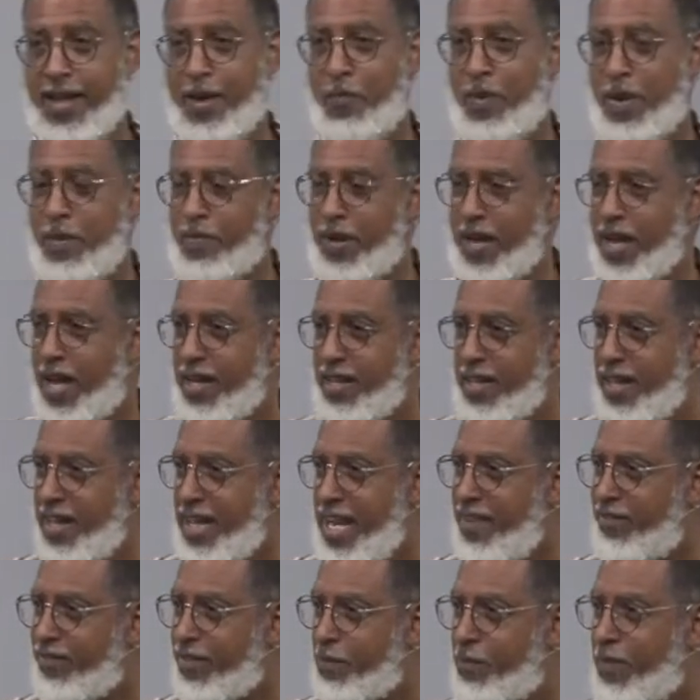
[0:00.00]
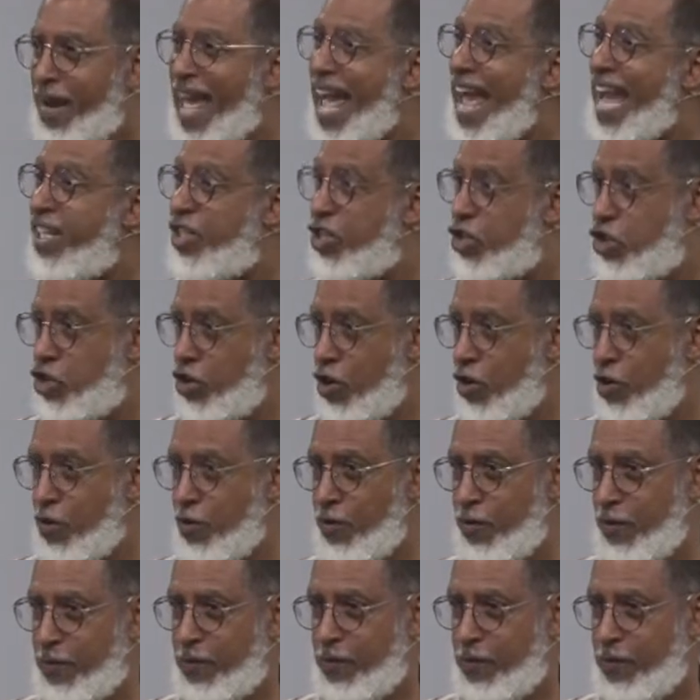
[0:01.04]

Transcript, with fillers: but, but underneath the black shirt,